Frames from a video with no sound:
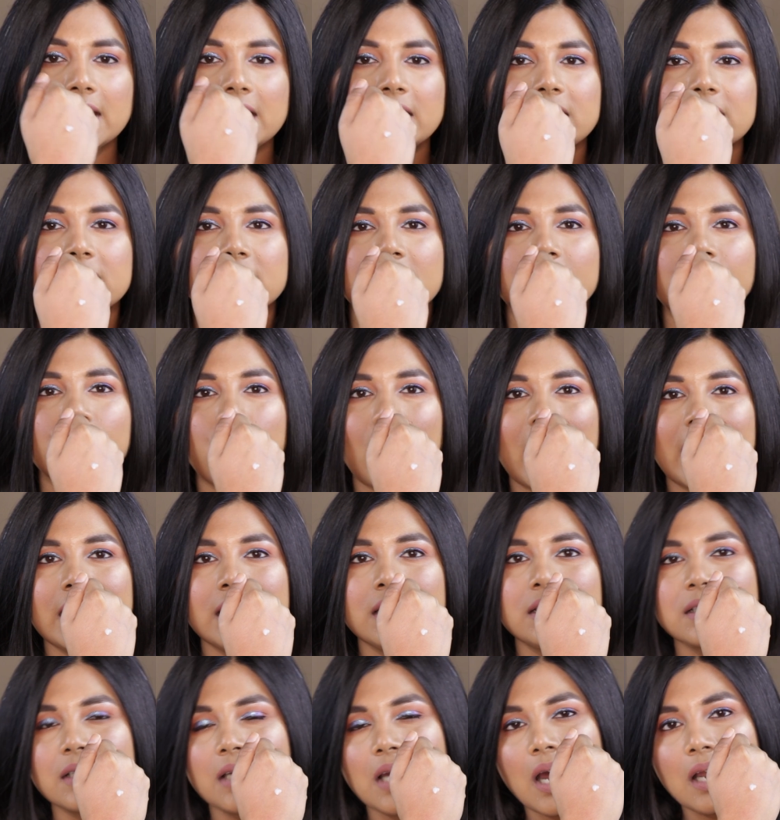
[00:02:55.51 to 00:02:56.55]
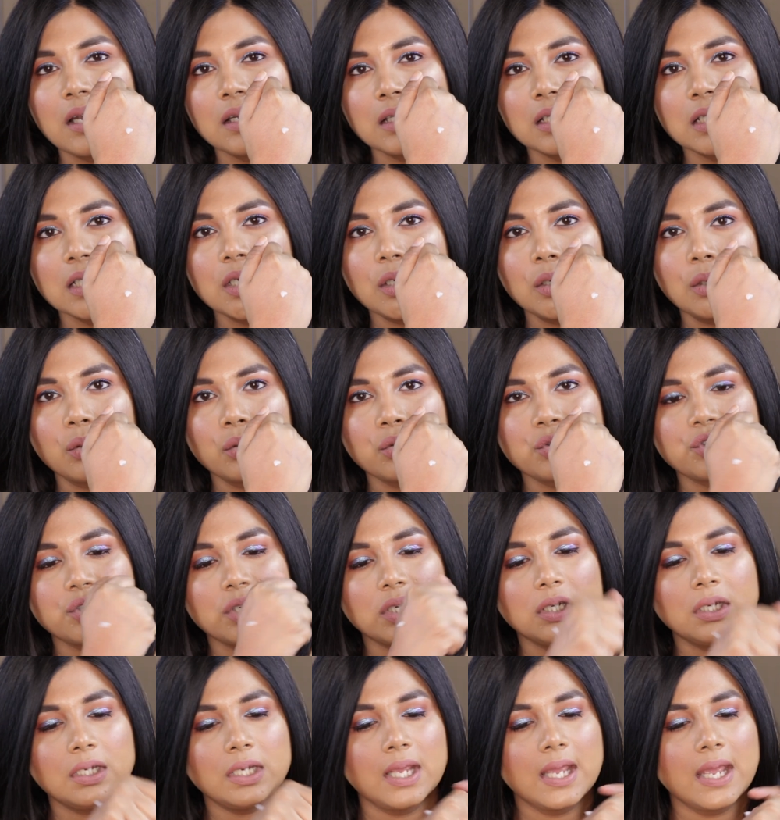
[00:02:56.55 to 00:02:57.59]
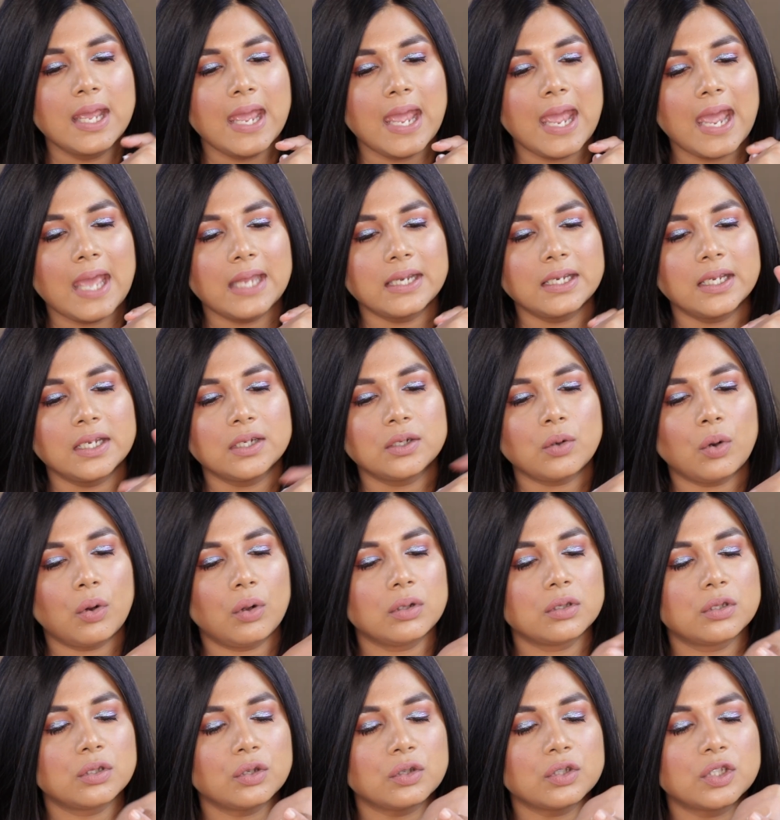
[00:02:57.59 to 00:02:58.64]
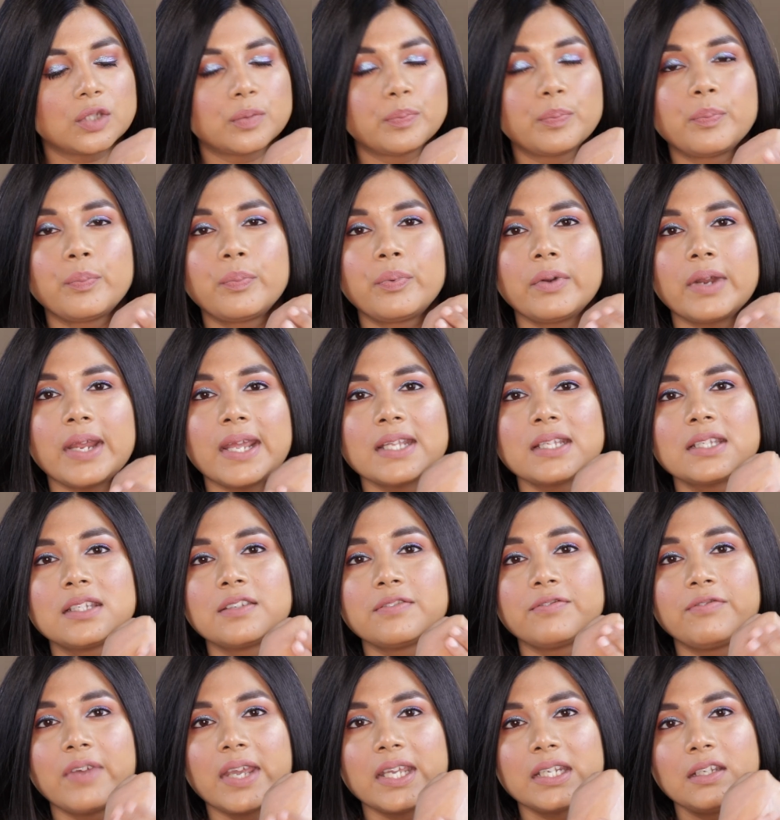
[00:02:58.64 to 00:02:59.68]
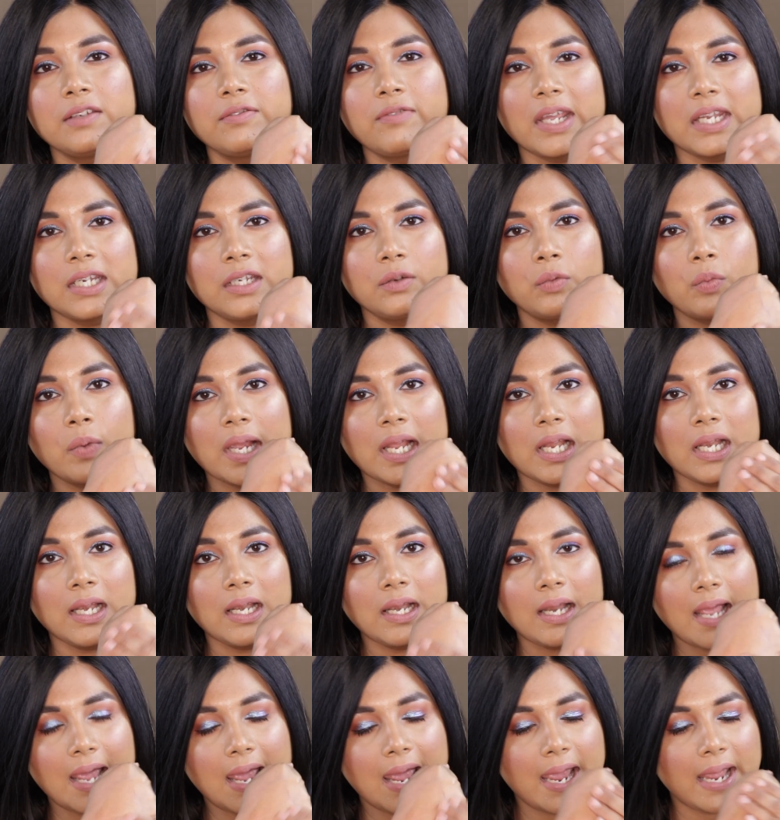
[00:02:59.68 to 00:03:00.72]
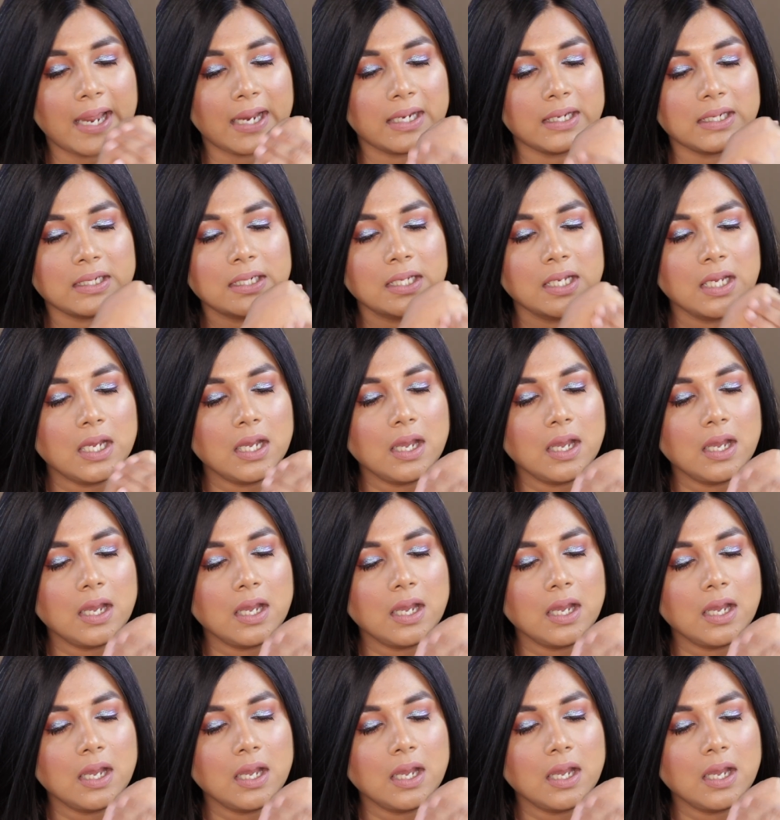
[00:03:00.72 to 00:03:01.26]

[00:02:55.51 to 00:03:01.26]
It is a white colored lotion and it also spreads very, very well and